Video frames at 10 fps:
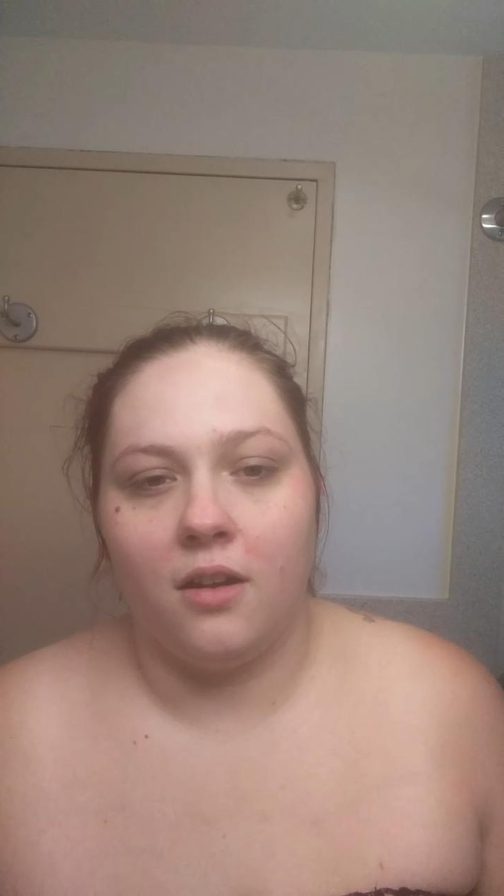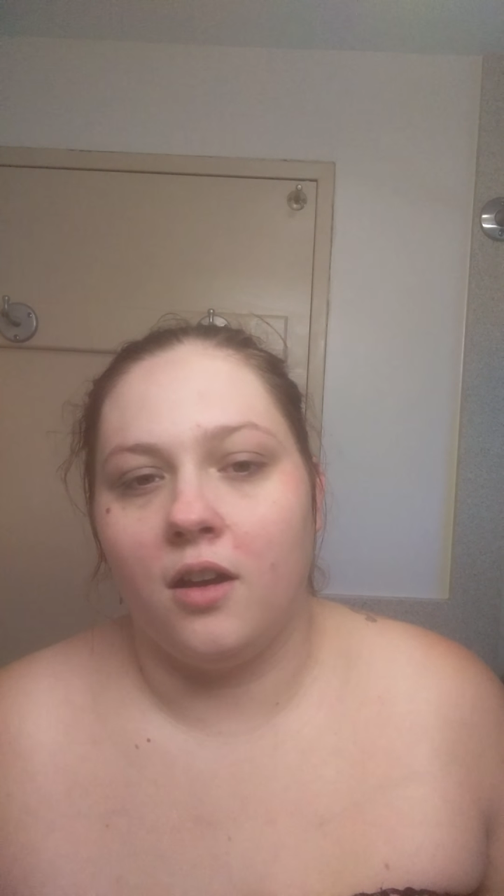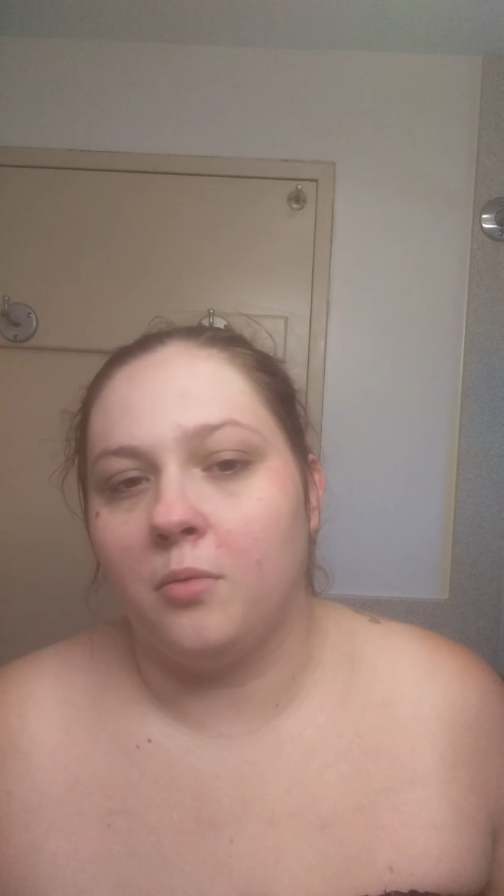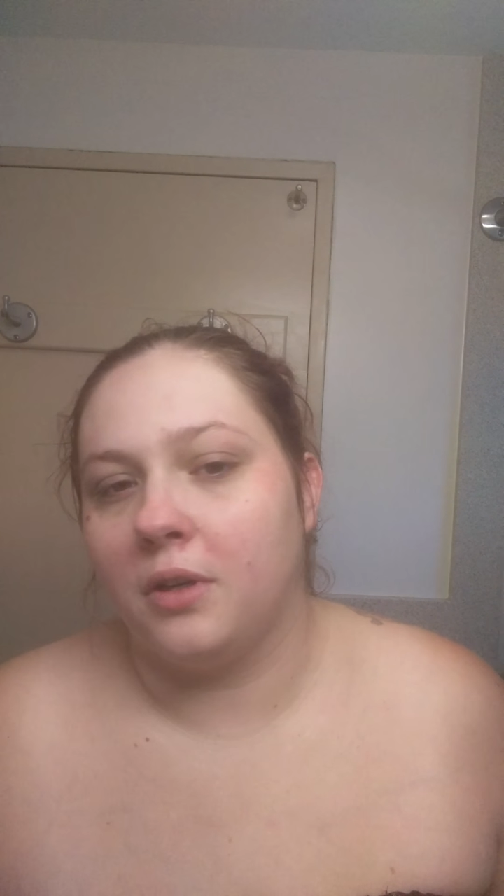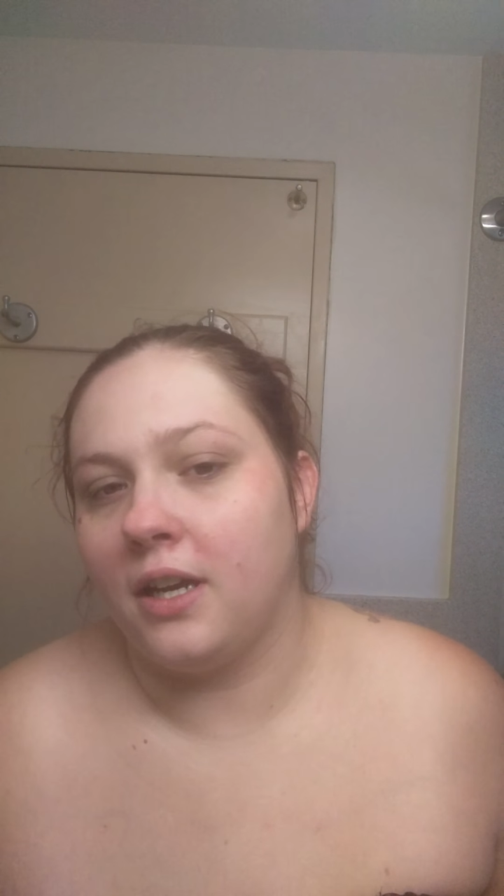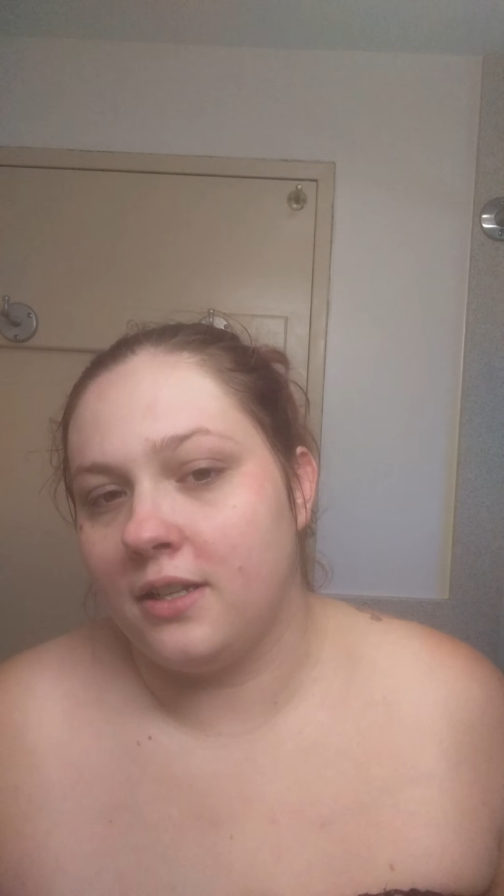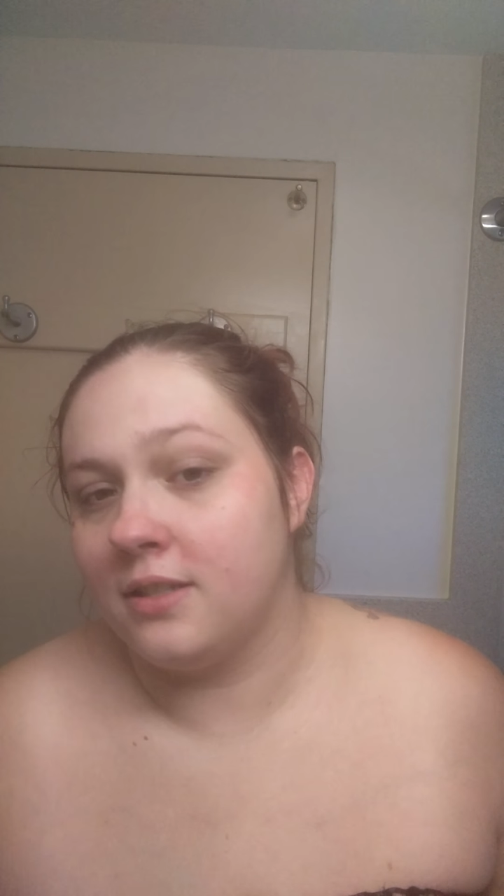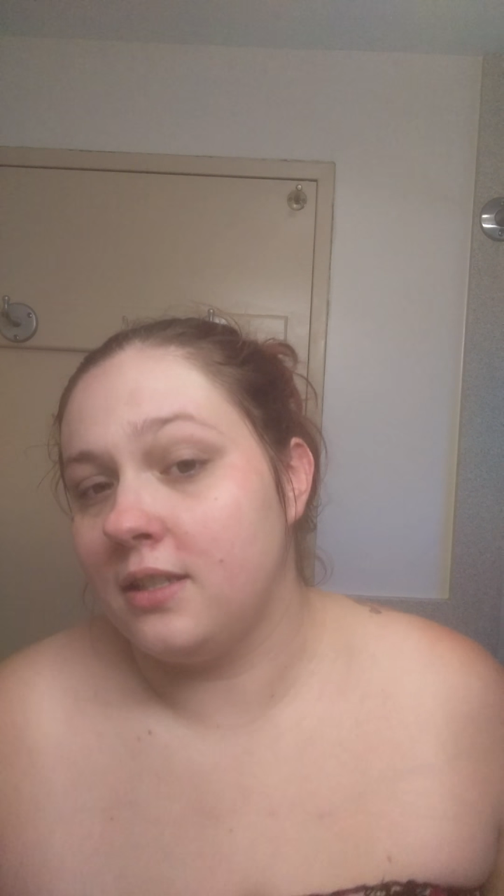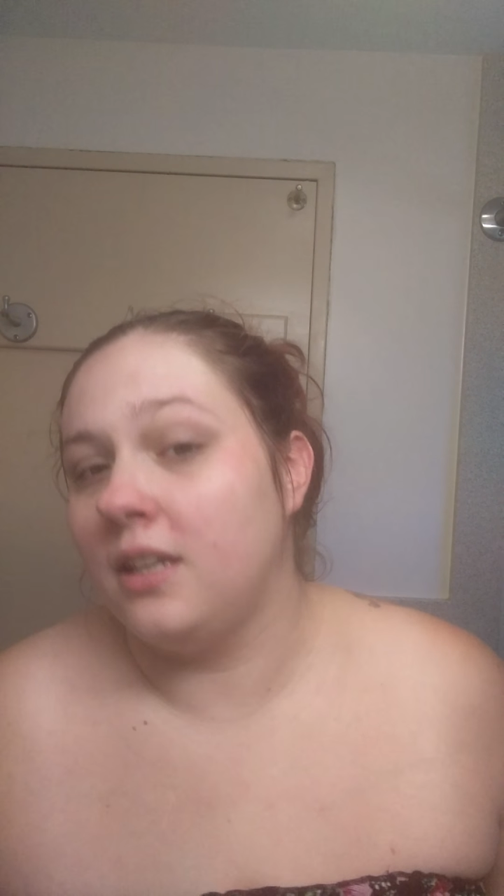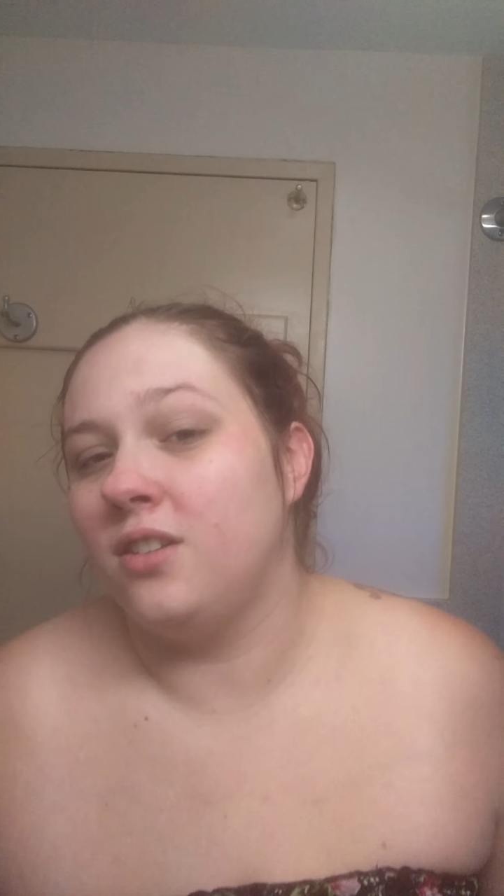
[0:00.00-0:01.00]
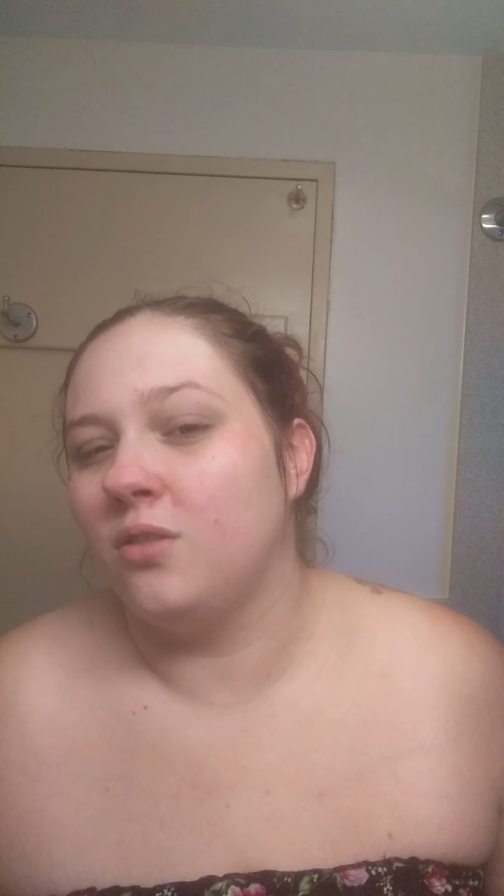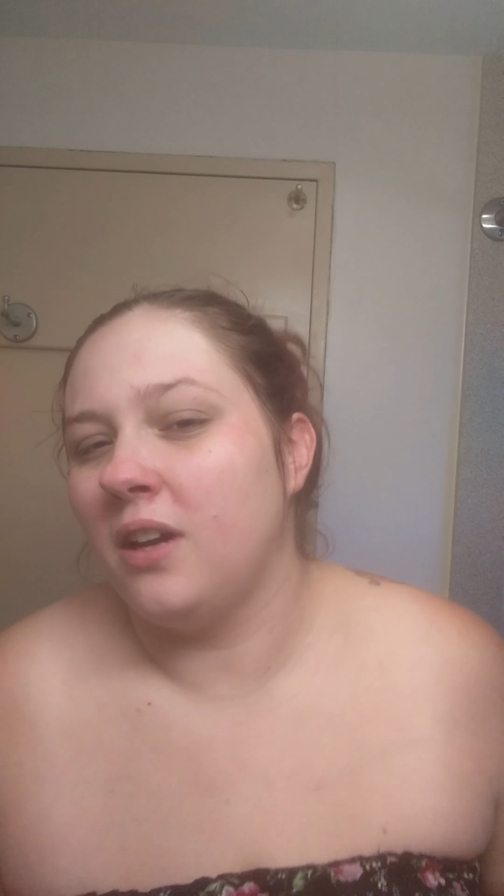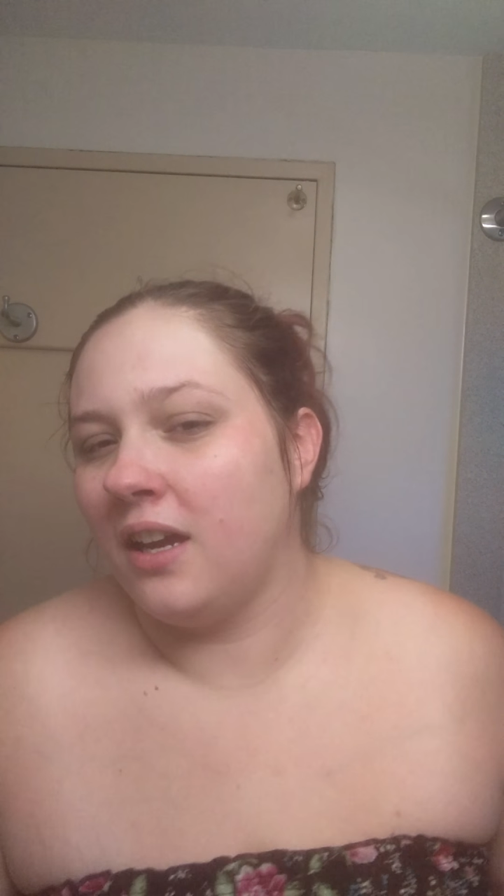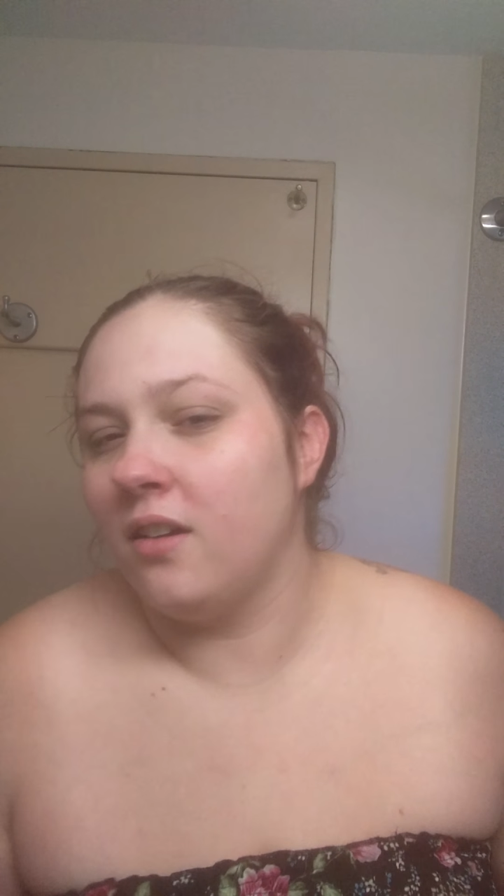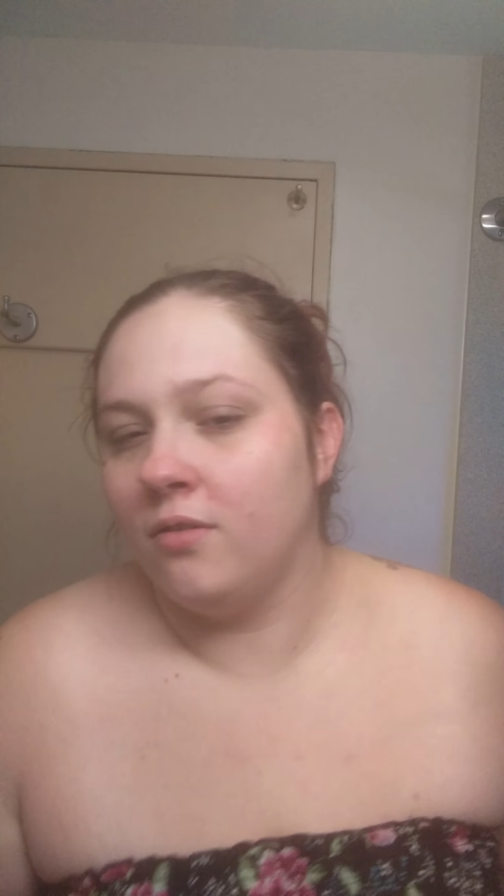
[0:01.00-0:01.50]
on what kind of skin you
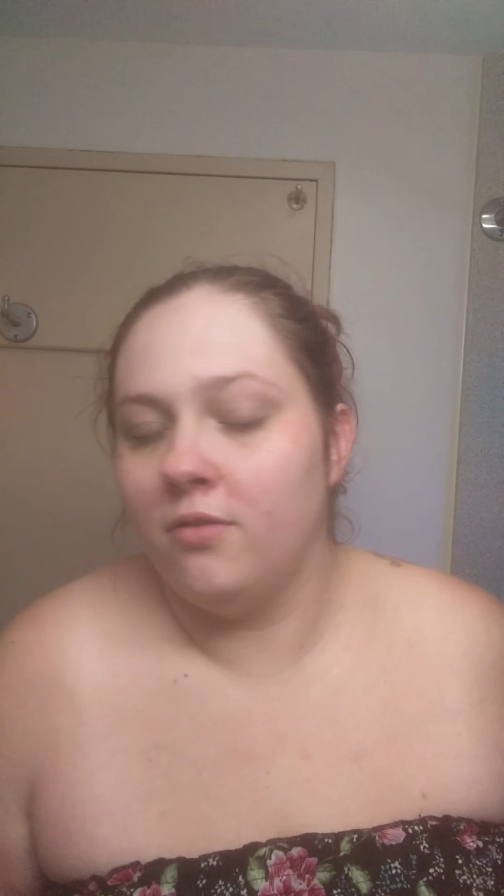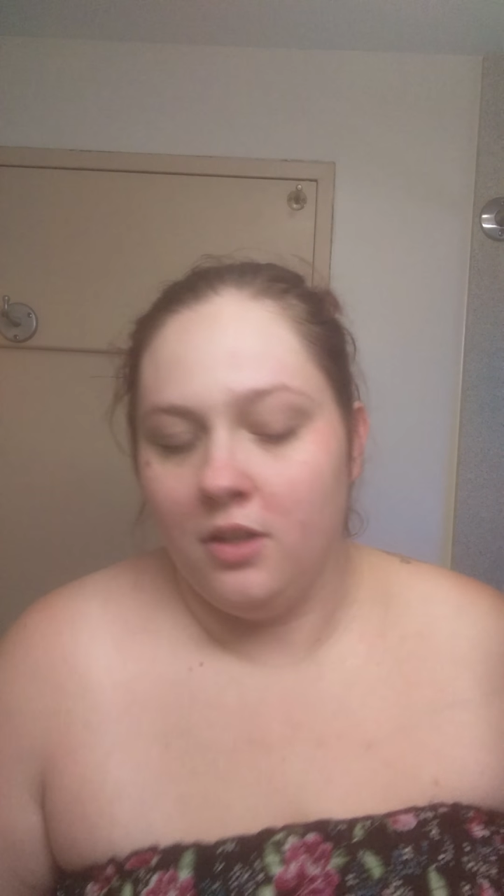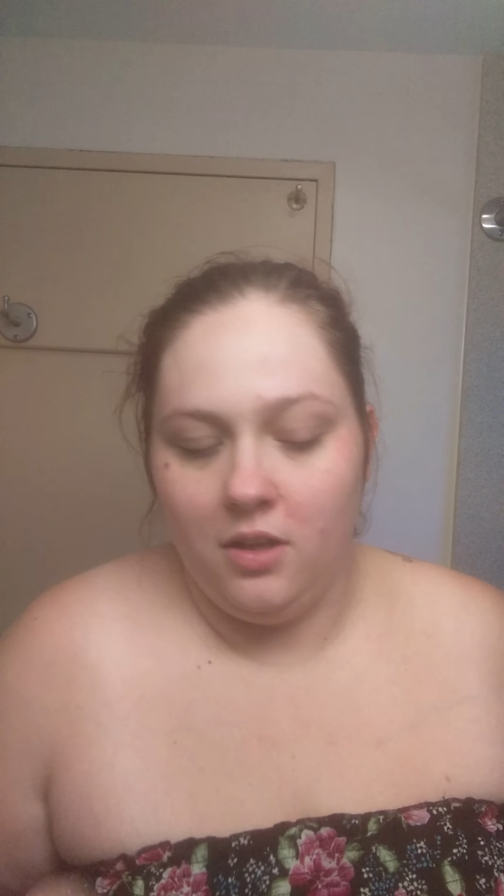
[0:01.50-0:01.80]
have,